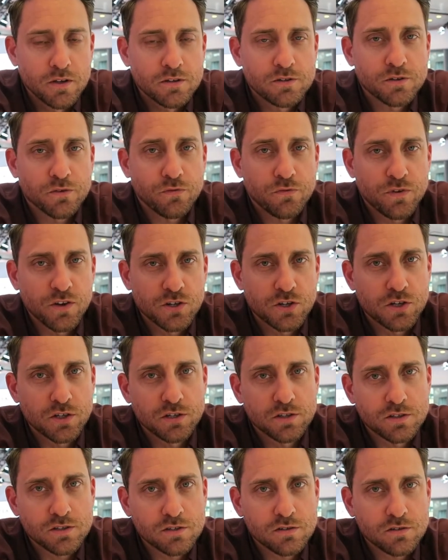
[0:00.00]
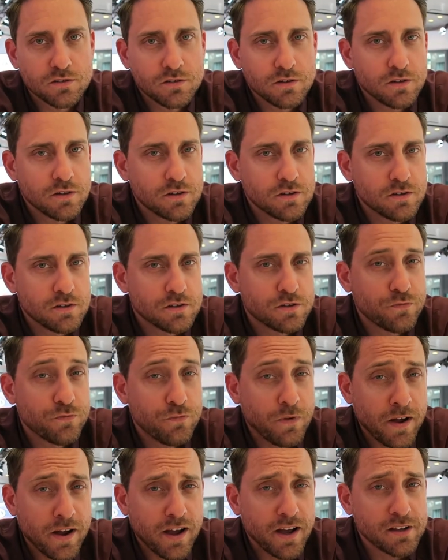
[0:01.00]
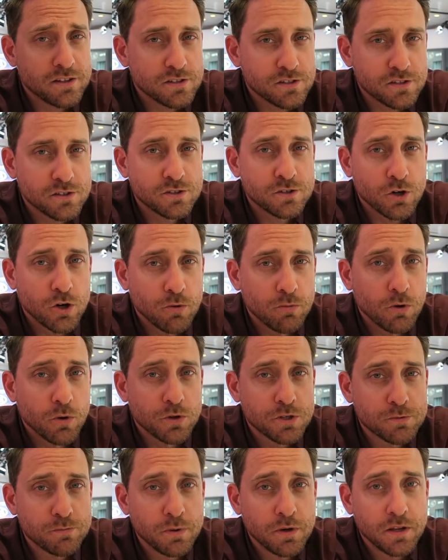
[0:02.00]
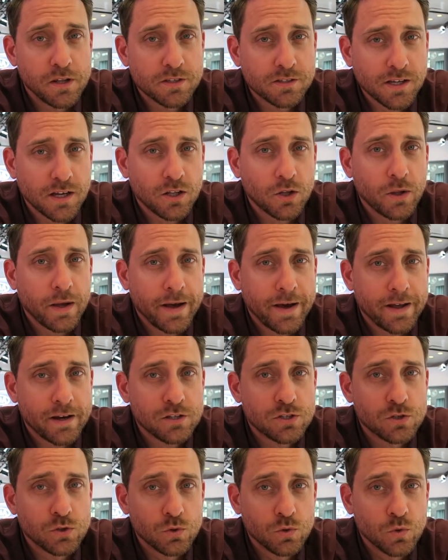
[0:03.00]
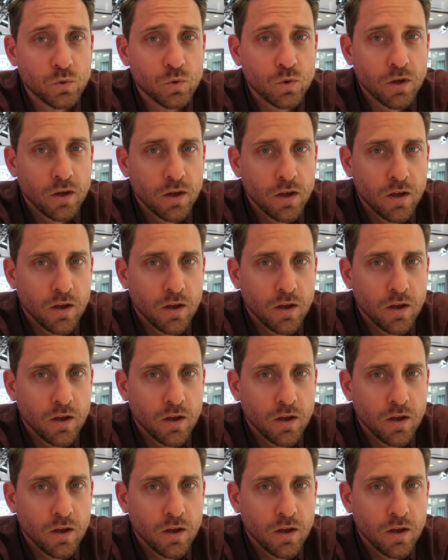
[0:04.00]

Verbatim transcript: It's efficient, it's fast, it's turbo, it's speedy, it's got a little attitude,